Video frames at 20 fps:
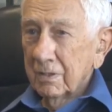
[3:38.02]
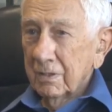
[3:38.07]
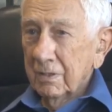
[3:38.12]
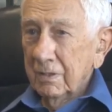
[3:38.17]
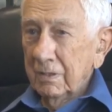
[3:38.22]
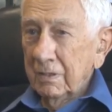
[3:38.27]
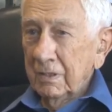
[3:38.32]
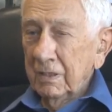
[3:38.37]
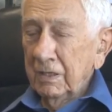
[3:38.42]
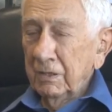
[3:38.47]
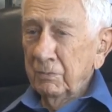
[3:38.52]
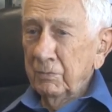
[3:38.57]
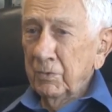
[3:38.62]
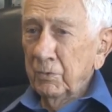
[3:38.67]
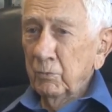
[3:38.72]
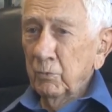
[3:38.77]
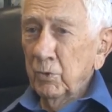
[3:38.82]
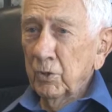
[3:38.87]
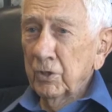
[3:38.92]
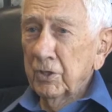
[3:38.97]
And he had
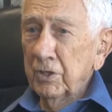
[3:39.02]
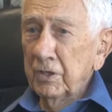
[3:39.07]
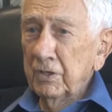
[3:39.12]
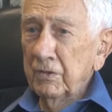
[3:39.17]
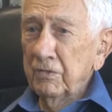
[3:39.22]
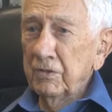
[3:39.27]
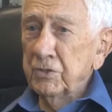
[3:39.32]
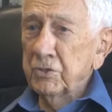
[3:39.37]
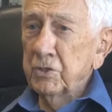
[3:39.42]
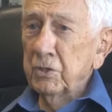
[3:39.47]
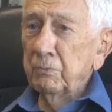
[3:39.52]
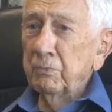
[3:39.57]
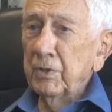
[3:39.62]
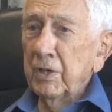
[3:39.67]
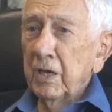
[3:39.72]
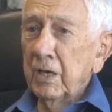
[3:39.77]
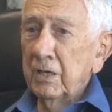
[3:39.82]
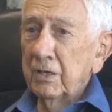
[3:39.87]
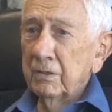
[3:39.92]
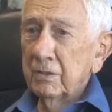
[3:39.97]
been working in the
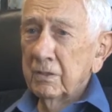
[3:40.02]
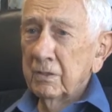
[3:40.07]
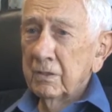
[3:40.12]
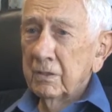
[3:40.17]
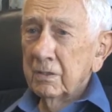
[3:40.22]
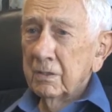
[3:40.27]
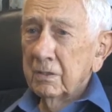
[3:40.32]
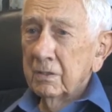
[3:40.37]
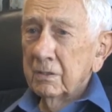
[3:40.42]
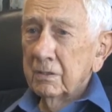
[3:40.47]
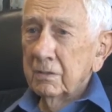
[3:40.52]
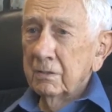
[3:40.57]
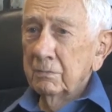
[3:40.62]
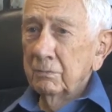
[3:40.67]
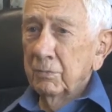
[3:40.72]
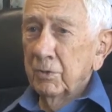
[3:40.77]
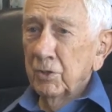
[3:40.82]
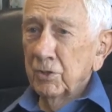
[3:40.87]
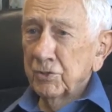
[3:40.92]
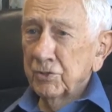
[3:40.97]
shipyard in
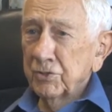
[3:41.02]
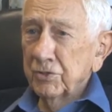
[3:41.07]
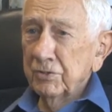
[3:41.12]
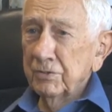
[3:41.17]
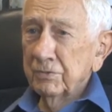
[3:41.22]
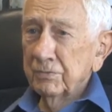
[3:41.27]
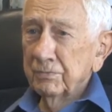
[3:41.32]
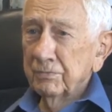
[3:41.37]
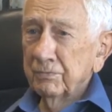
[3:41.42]
Boston.